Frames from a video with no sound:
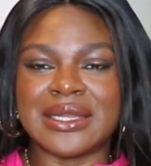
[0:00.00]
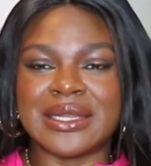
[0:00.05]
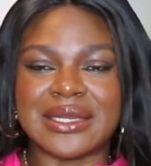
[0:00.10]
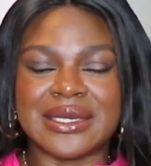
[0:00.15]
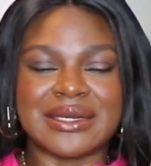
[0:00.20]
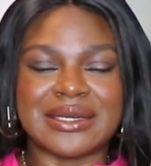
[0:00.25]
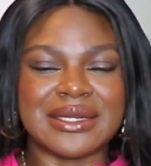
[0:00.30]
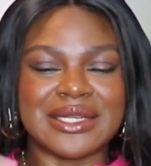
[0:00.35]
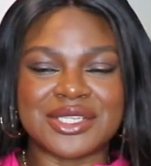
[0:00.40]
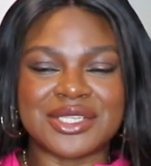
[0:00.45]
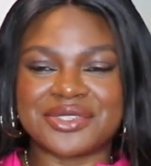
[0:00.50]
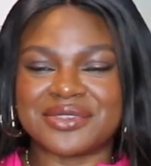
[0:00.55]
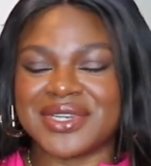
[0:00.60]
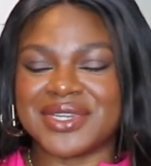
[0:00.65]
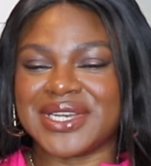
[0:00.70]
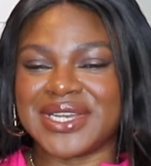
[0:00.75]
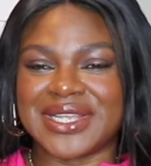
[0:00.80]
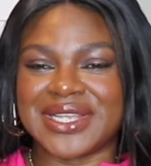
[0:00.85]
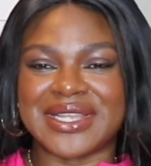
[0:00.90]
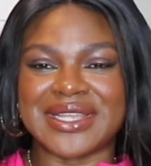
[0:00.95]

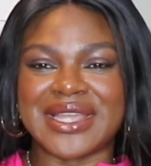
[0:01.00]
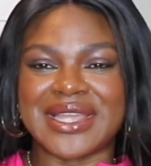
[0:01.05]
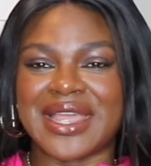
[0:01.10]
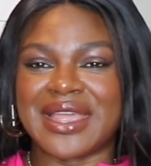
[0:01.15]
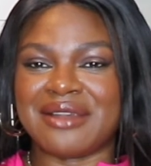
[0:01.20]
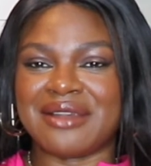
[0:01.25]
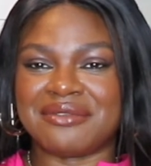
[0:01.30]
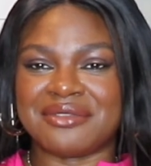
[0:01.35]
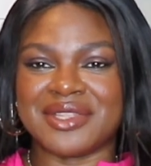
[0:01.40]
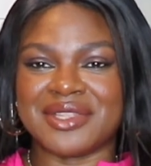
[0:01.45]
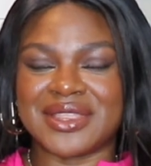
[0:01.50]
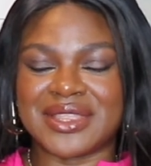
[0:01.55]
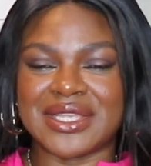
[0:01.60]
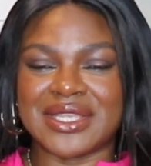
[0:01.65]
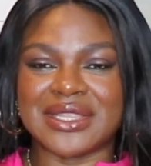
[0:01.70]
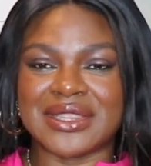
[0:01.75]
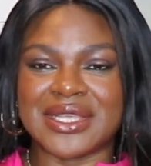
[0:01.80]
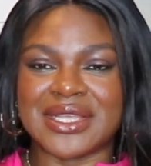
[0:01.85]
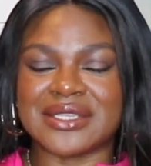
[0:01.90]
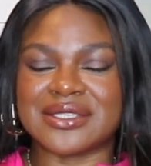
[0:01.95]
literally
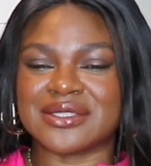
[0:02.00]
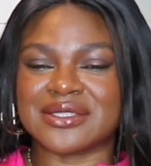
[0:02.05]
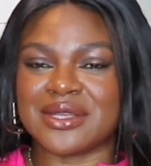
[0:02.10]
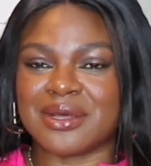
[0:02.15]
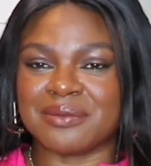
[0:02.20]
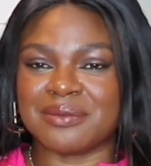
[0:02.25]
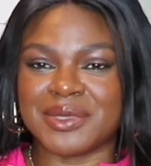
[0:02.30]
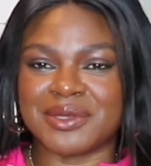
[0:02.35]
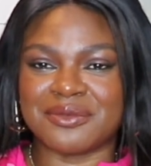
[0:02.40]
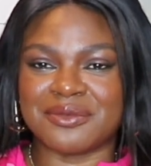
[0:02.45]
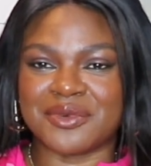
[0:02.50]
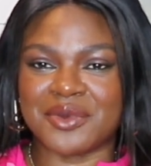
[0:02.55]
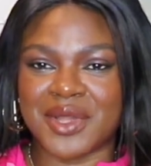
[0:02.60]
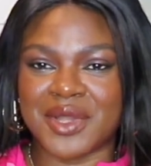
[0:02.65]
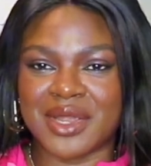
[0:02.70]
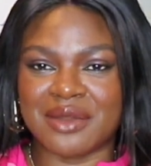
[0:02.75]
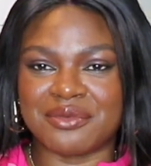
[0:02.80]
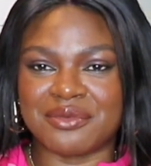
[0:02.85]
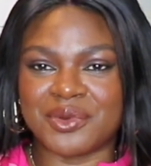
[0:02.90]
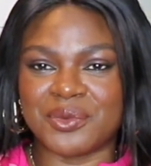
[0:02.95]
everything there's something
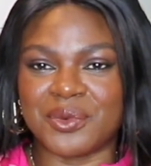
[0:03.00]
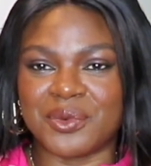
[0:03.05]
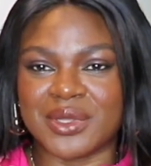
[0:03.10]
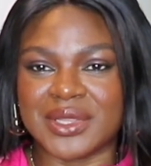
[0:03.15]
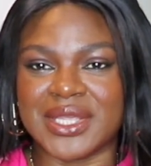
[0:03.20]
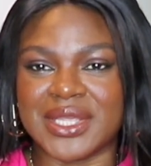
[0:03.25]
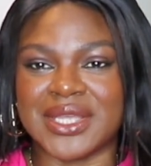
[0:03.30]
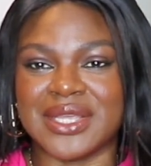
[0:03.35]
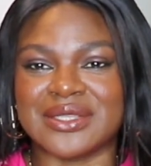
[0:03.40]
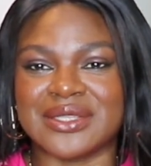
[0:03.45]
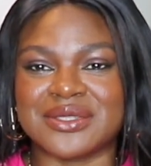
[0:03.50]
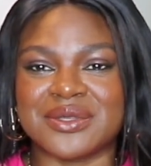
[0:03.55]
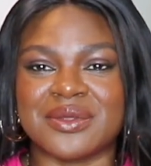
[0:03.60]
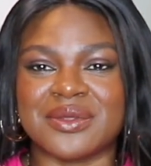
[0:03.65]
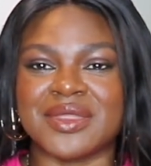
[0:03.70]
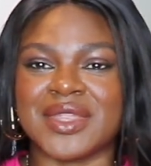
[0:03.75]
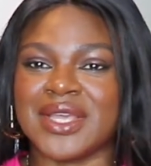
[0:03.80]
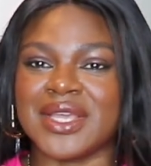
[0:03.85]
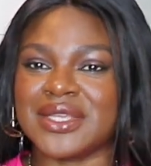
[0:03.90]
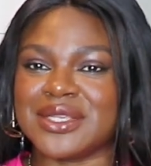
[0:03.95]
for everyone here
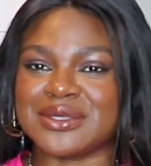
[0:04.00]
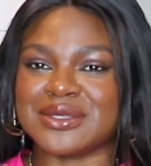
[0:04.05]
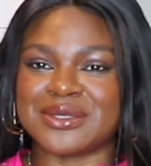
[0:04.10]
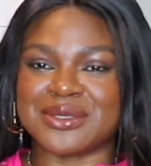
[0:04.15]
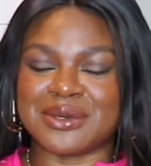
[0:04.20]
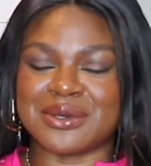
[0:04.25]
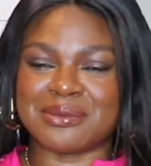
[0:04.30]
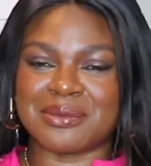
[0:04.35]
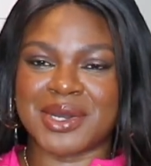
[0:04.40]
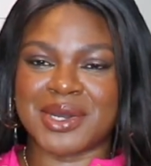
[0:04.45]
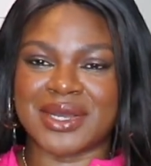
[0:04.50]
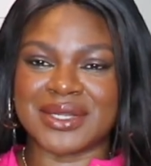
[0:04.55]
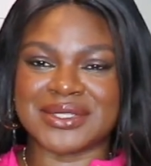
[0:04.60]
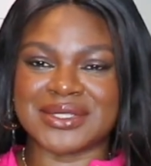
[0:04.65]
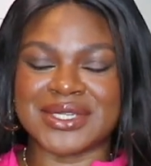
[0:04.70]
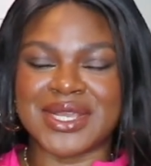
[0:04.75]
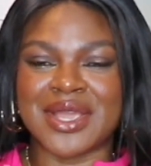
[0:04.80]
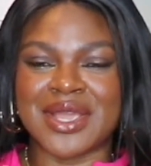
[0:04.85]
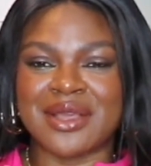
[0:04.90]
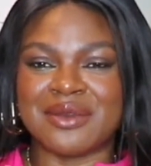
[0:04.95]
so thank you so
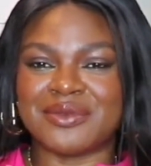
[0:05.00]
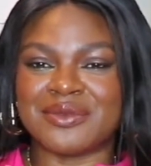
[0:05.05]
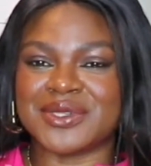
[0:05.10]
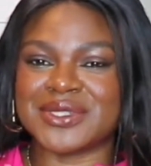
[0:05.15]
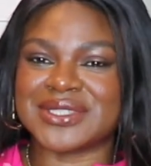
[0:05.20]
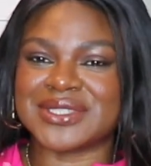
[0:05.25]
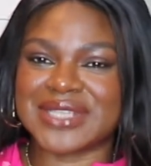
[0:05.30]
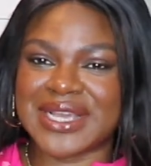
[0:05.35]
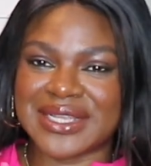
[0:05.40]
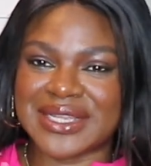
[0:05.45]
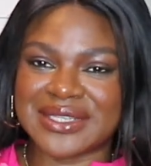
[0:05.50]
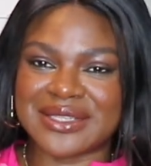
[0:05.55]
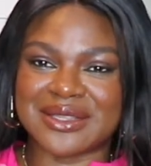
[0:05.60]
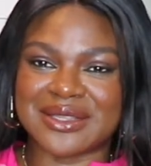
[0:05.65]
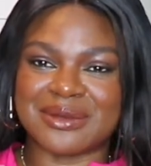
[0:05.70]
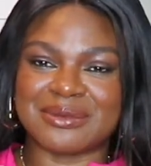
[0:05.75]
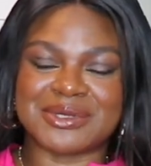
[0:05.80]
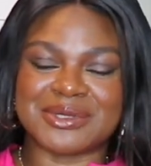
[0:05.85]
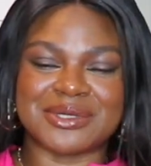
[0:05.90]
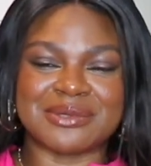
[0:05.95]
much for
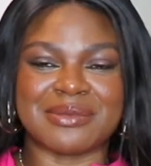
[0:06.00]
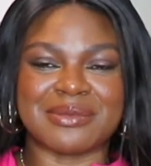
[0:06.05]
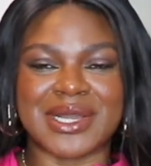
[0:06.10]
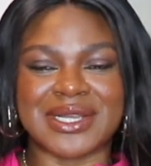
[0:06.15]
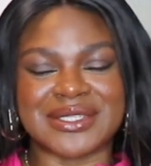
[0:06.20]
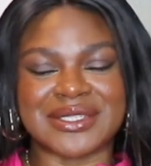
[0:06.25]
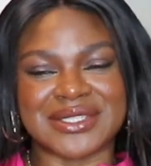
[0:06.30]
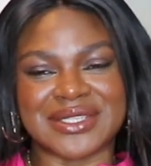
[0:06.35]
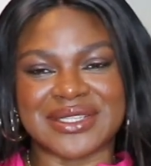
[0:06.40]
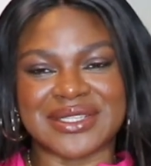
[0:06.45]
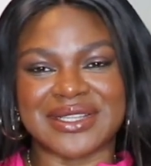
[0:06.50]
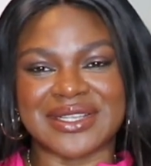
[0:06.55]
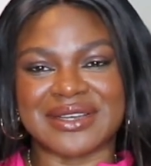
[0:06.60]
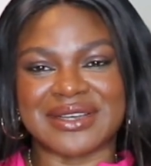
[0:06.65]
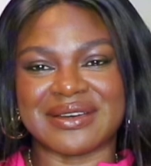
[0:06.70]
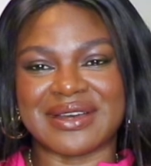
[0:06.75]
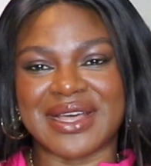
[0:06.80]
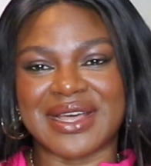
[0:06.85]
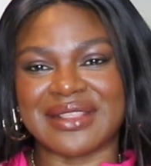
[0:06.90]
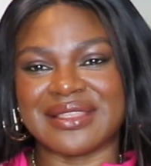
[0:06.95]
signing up to my
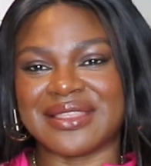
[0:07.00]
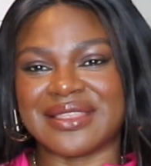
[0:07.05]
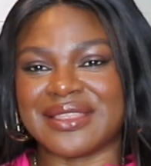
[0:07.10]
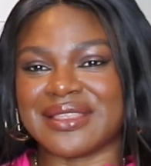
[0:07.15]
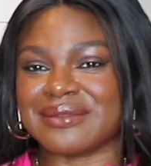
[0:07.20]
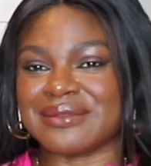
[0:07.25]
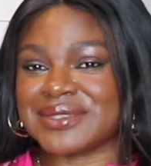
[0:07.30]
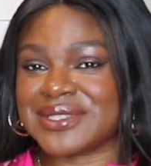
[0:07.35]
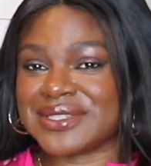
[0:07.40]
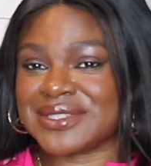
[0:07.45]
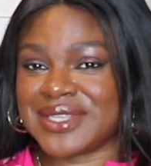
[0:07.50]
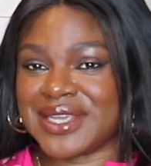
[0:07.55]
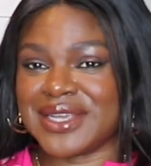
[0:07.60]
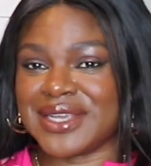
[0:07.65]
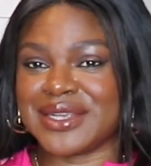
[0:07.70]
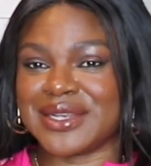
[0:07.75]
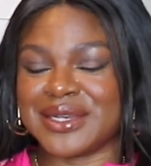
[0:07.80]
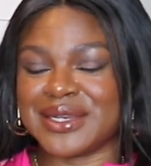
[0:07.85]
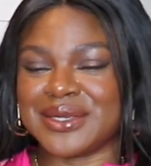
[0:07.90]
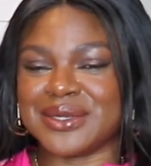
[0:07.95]
channel and
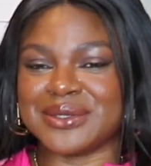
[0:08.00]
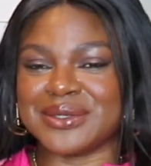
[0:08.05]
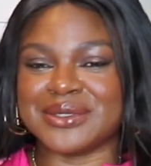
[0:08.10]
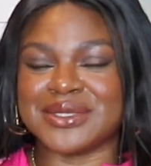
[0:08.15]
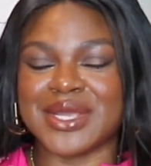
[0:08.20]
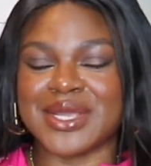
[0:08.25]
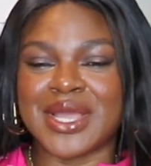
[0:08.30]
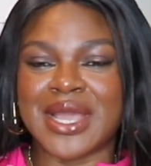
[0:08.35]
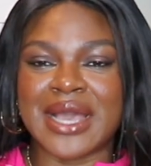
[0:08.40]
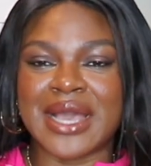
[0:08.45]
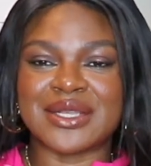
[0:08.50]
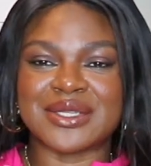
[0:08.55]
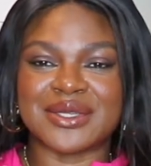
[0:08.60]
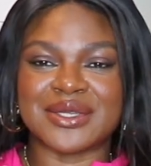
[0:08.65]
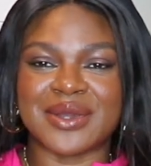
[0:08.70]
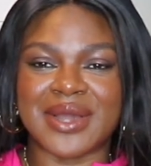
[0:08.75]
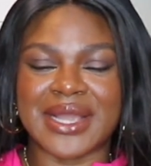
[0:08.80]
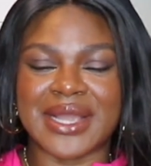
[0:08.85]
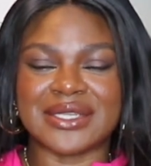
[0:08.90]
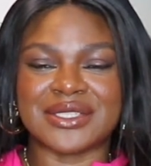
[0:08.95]
stay glued
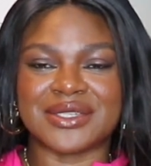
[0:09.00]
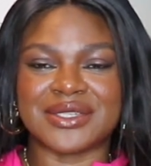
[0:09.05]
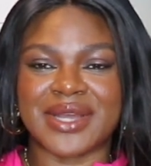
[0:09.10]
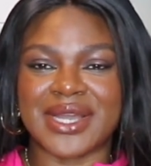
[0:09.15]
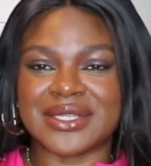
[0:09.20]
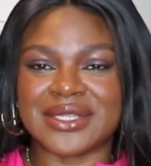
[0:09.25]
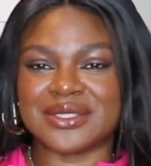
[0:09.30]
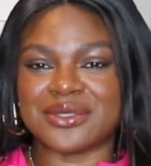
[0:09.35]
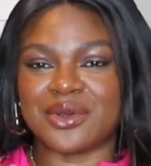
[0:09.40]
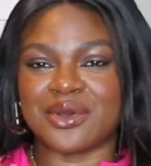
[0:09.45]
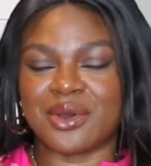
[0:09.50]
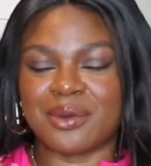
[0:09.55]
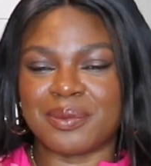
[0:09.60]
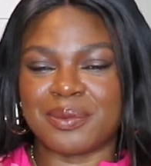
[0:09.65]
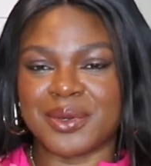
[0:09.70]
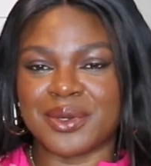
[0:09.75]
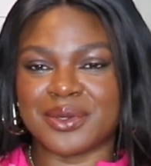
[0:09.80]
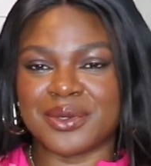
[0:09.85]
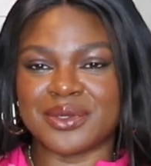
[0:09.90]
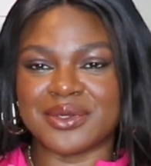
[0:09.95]
so i try to
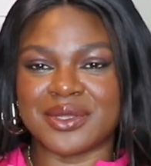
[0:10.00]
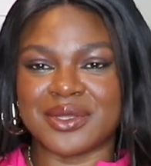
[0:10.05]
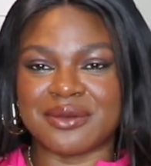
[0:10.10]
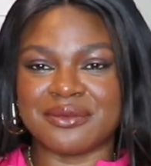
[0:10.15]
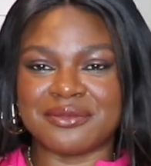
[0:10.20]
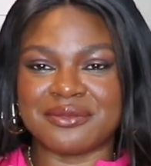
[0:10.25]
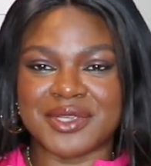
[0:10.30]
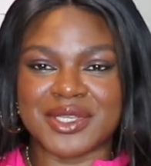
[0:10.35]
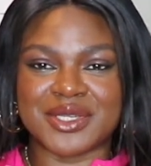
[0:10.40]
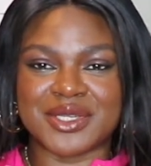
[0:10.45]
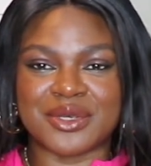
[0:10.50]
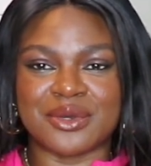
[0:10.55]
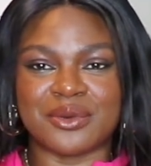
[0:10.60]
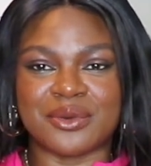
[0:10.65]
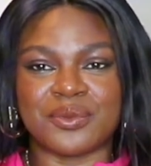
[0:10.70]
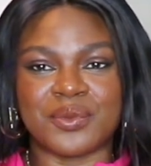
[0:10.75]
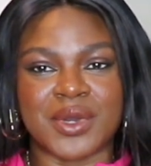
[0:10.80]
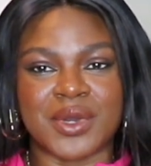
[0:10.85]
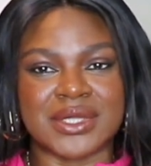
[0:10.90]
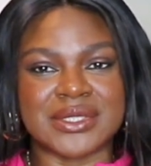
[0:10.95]
upload a
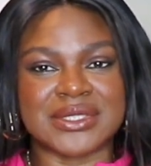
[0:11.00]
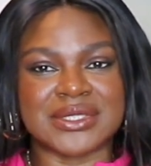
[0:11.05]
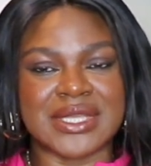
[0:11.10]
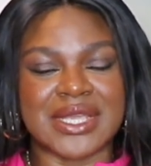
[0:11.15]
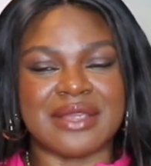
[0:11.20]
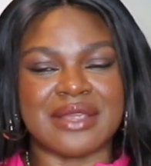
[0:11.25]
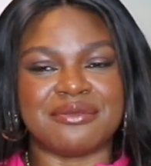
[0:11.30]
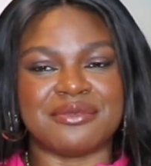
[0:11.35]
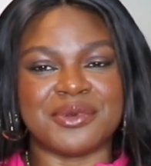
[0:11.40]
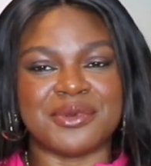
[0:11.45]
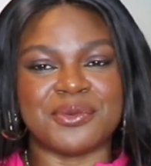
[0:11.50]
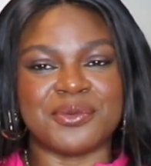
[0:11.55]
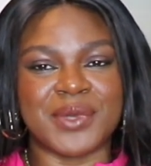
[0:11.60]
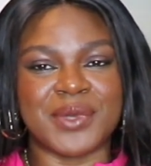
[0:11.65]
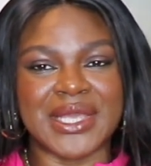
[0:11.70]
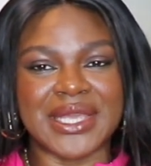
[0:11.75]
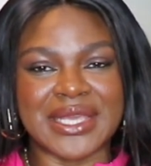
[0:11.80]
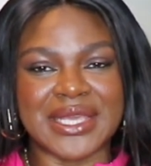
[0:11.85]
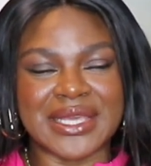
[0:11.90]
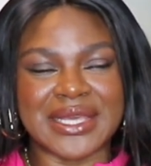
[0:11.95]
video once every
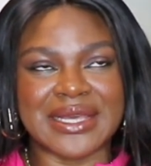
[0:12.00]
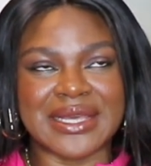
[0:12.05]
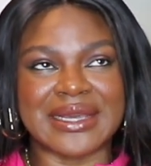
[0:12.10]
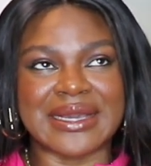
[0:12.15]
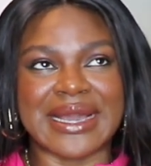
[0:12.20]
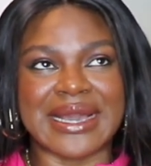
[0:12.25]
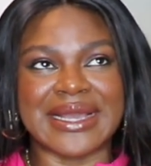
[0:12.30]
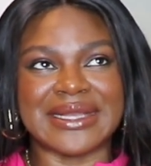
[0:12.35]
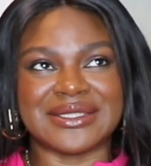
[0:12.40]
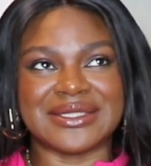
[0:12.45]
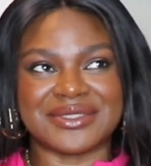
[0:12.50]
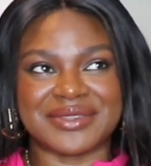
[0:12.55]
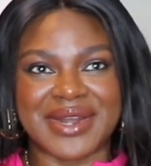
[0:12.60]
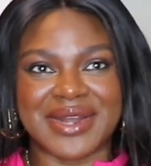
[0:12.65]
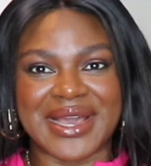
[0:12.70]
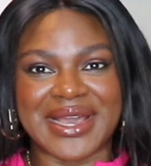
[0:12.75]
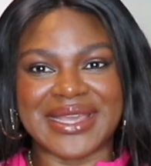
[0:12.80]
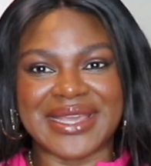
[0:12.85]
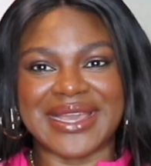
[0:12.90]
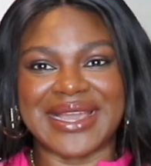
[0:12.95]
week i
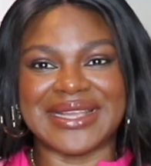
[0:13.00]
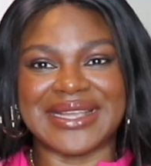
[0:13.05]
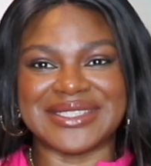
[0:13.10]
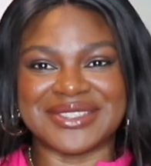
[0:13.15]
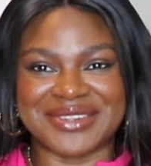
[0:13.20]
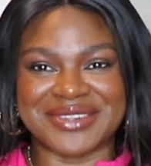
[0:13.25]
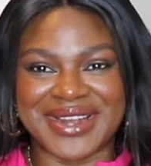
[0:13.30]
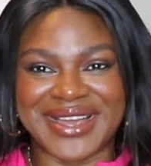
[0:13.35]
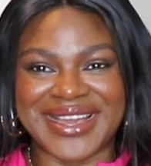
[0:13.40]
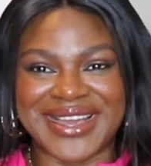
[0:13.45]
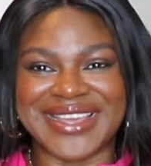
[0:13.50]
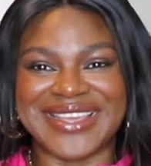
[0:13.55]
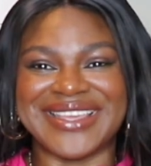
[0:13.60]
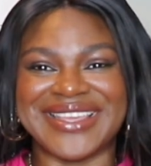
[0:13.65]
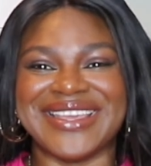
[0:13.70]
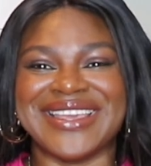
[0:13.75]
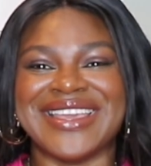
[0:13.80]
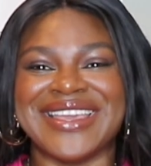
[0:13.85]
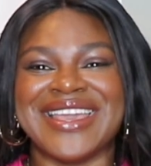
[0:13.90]
try i try